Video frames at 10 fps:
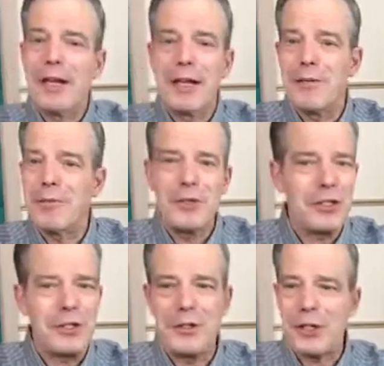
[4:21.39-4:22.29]
a
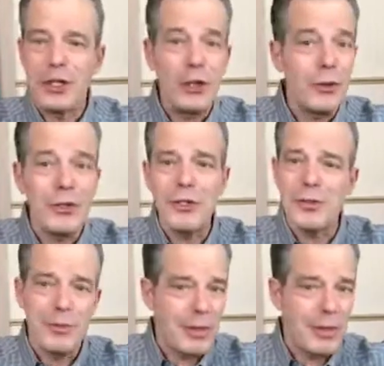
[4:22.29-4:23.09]
just the cutest